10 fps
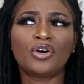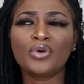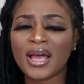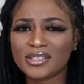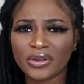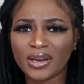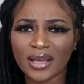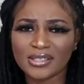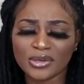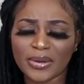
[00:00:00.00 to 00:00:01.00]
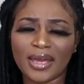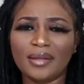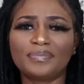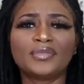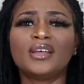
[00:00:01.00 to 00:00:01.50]
Who has 30 days to
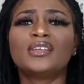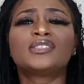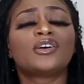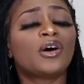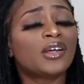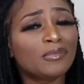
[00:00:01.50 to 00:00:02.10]
wait? So